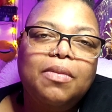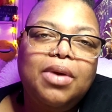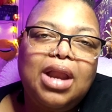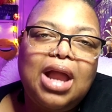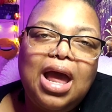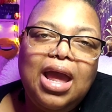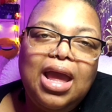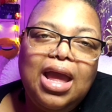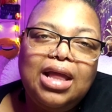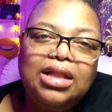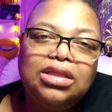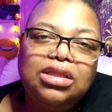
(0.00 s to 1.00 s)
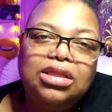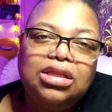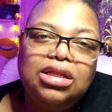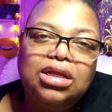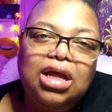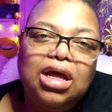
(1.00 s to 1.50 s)
but and
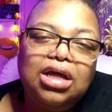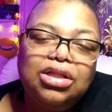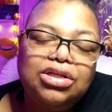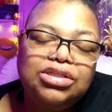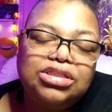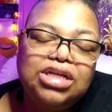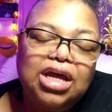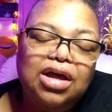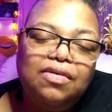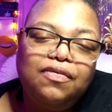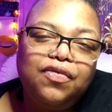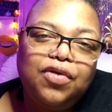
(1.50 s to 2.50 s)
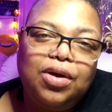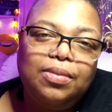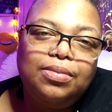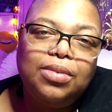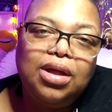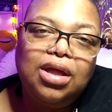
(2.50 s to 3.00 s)
others come
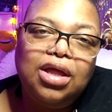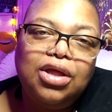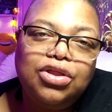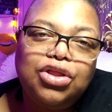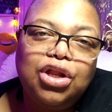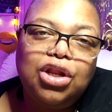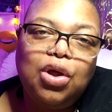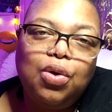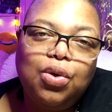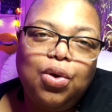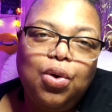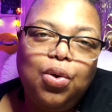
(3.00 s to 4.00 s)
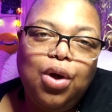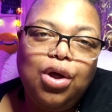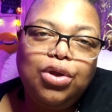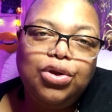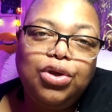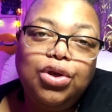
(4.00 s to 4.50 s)
from the
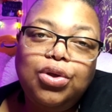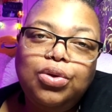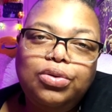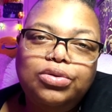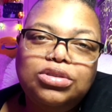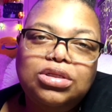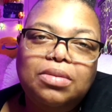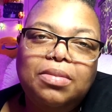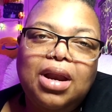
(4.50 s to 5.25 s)
local news,